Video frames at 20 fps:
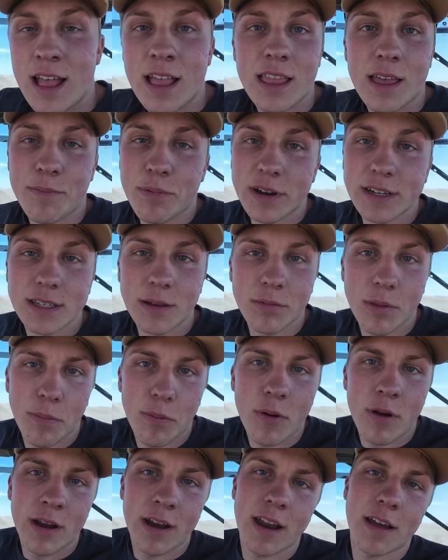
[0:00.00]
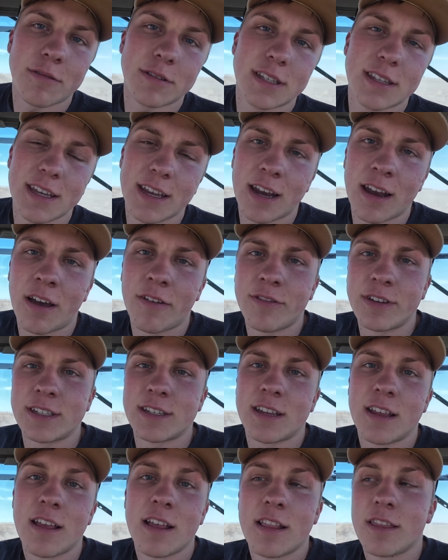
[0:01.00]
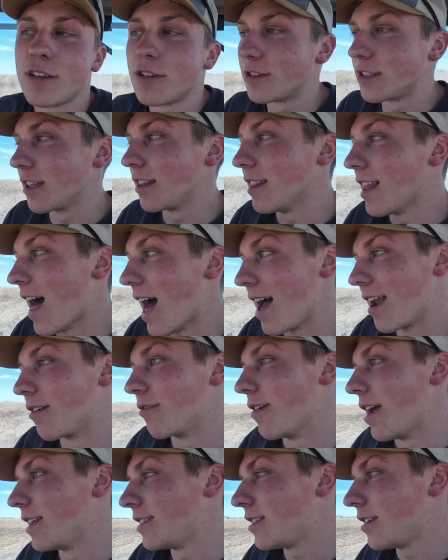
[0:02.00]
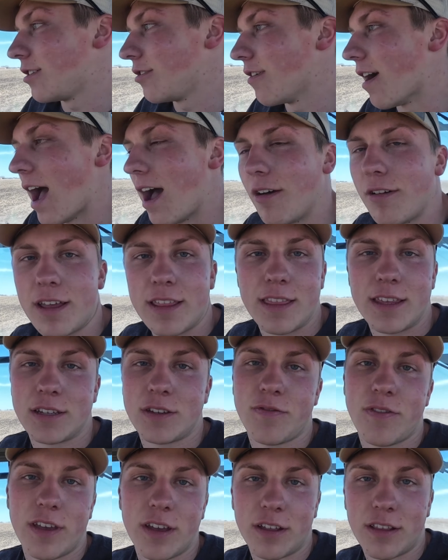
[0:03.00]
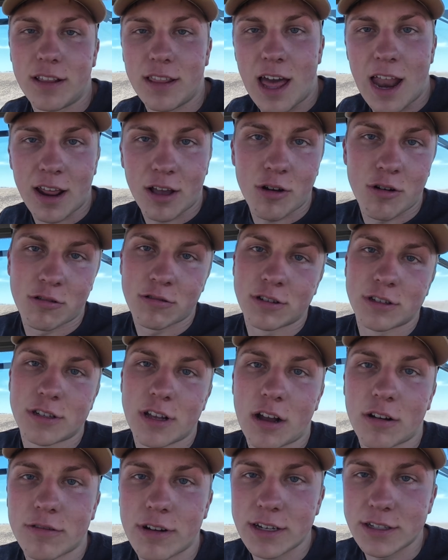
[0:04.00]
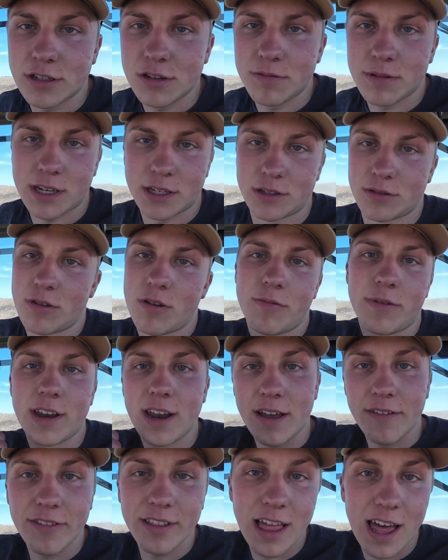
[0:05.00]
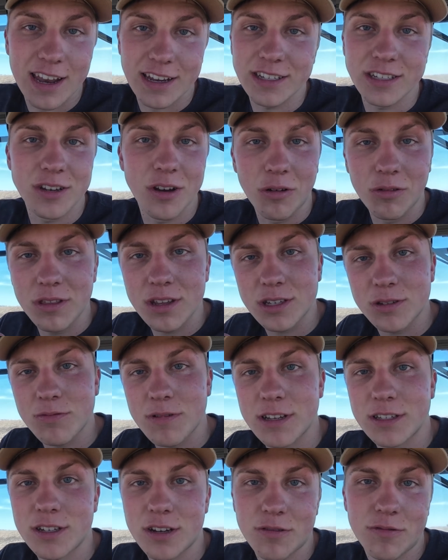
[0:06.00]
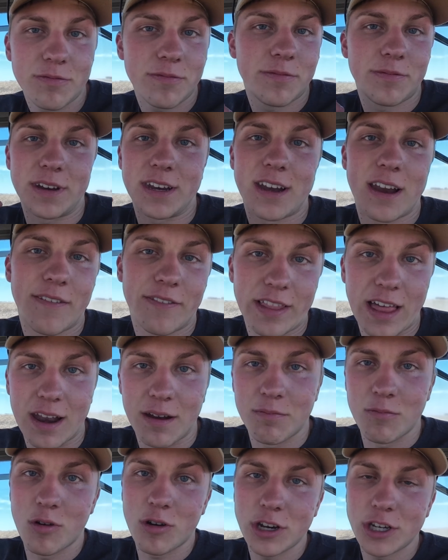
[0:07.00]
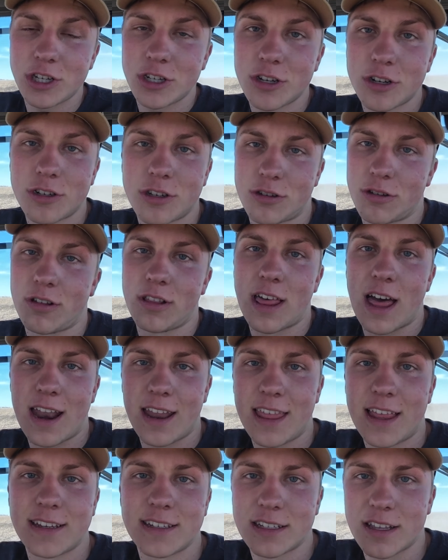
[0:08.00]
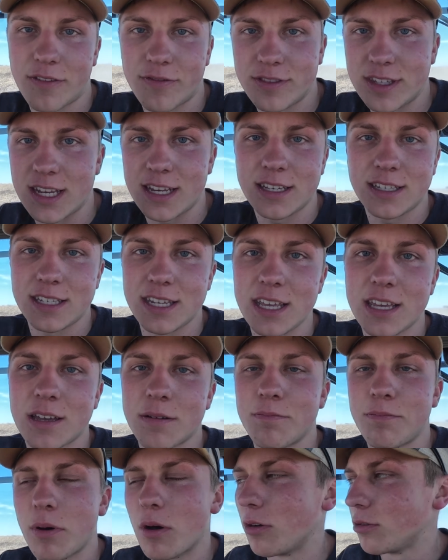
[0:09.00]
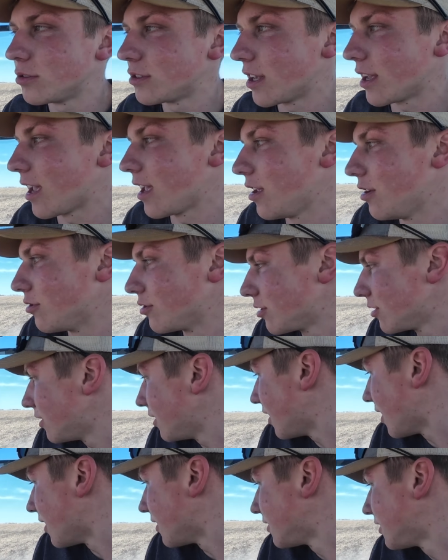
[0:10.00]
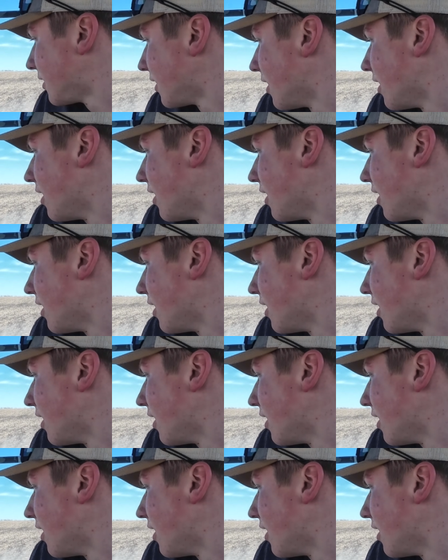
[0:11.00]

that brings up the point I was thinking of is there's a lot of residue out in this field, a lot of cornstalk residue because we didn't have a lot of snow this winter. We didn't have a lot of moisture, so a lot of that stuff didn't decompose like it usually does.